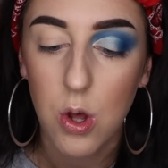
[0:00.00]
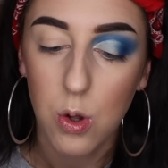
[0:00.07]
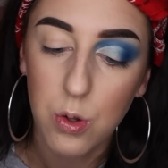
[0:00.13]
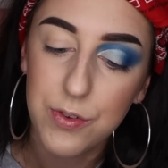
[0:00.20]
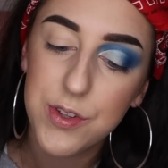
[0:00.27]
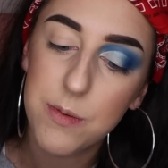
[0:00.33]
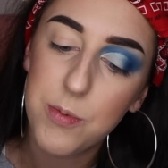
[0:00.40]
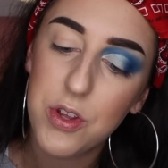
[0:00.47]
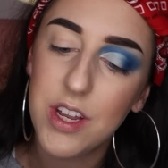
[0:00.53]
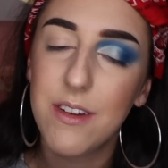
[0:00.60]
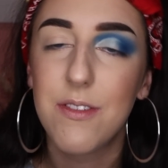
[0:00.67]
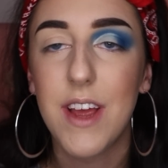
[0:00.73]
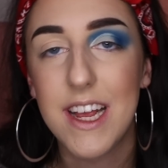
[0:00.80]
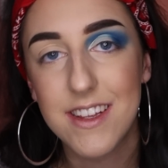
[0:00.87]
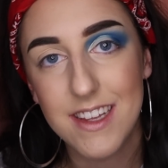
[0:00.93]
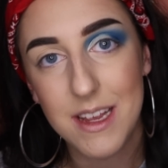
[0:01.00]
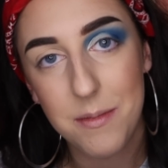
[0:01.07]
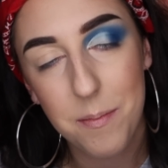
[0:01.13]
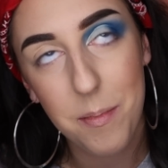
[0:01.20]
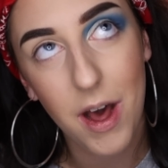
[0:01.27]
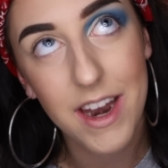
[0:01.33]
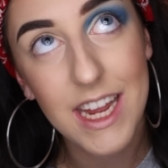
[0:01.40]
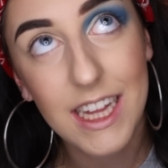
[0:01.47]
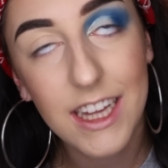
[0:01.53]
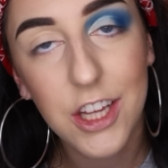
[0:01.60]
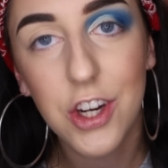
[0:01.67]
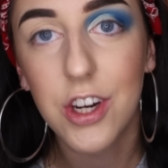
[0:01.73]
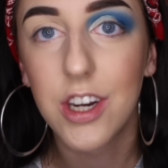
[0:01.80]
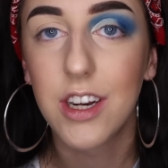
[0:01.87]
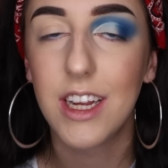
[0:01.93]
Ulta Beauty Face and Body
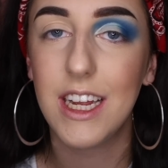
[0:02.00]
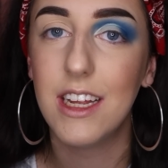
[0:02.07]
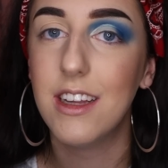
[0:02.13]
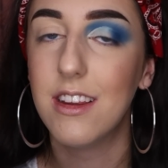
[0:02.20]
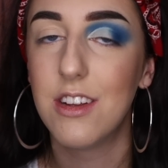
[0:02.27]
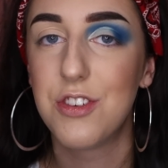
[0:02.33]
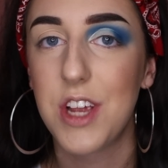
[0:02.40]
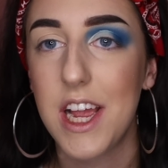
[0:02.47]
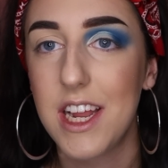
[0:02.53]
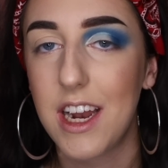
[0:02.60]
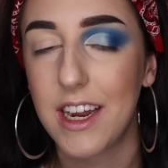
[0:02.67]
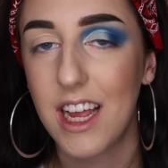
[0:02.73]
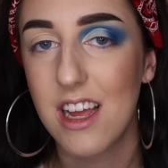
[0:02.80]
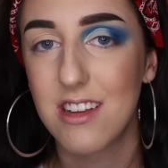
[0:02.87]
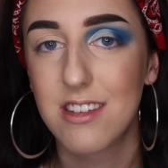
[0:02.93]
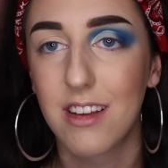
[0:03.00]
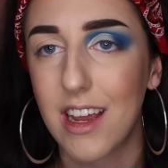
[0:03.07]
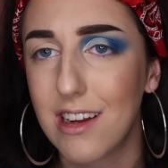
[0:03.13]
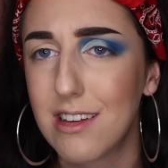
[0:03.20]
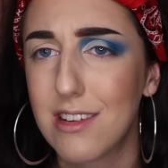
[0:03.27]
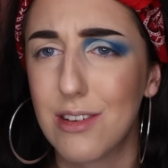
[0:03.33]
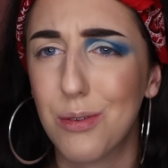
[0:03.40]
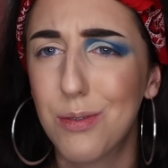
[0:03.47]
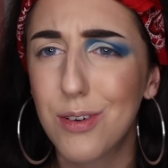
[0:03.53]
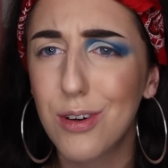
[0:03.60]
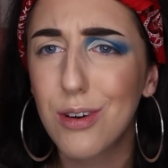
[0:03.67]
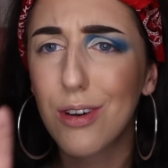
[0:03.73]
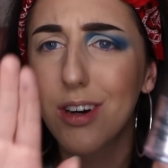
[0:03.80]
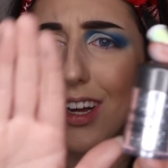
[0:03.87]
Glitter in the shade, I guess, like silver,